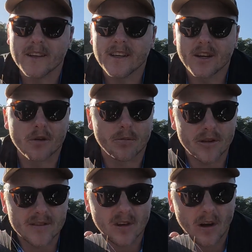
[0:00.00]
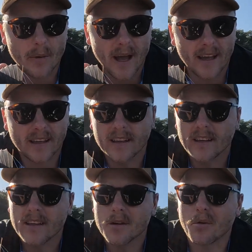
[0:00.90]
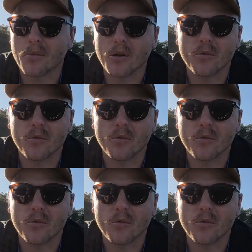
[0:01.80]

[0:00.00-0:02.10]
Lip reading: I'm going to put this guy back, probably